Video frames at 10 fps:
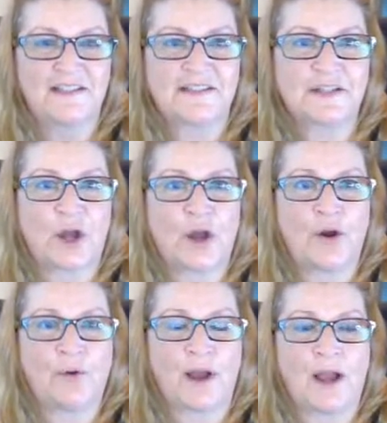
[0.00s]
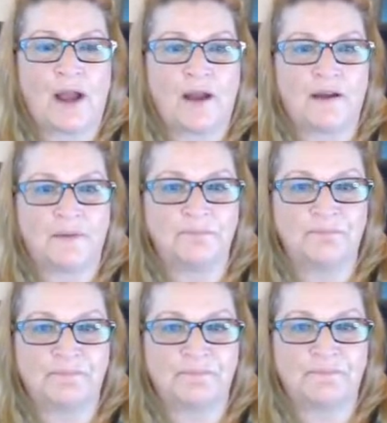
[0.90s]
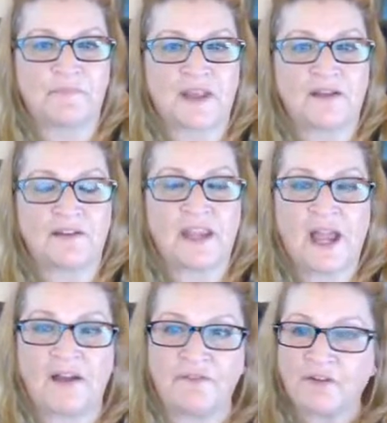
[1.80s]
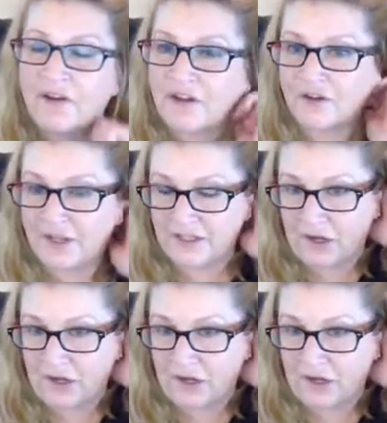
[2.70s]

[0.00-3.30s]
So, very good.